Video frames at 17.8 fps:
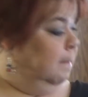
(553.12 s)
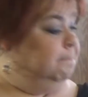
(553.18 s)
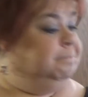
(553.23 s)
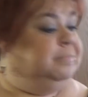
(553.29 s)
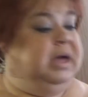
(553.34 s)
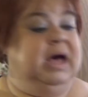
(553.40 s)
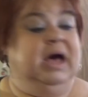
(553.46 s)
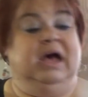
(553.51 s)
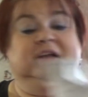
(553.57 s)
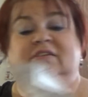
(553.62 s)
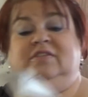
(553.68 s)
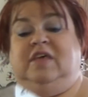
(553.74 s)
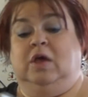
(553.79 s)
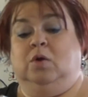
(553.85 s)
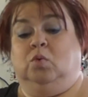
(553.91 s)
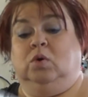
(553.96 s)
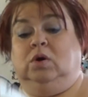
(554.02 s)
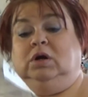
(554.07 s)
But
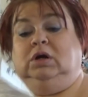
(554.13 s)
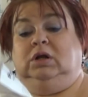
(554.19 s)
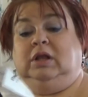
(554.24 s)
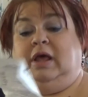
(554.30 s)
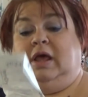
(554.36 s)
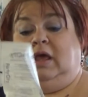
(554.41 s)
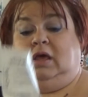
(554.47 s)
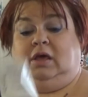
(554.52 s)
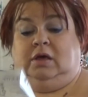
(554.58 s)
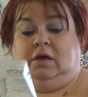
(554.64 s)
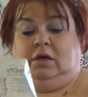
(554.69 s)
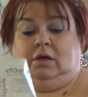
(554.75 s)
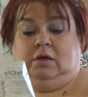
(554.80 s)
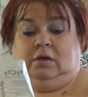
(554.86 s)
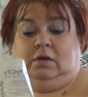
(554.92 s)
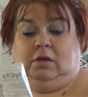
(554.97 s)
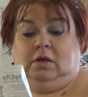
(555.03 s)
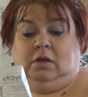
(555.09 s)
they weren't, like,
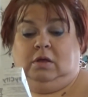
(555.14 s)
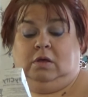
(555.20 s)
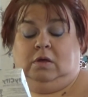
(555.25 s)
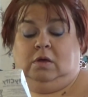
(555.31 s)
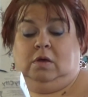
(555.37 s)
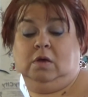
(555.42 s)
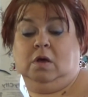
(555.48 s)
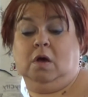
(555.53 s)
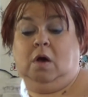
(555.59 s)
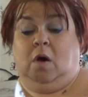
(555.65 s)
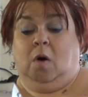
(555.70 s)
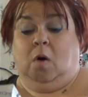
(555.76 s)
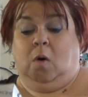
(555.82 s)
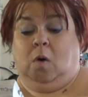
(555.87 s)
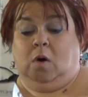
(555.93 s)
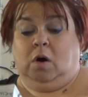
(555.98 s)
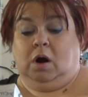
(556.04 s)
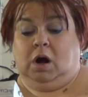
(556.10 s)

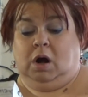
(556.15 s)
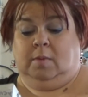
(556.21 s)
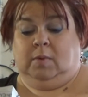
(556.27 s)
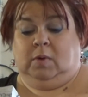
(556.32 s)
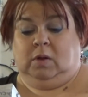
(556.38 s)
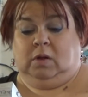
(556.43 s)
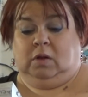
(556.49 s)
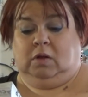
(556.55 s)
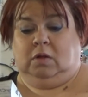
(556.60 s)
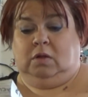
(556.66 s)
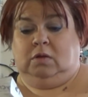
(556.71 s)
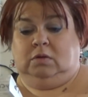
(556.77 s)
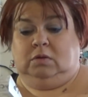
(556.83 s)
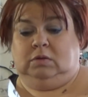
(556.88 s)
horrible.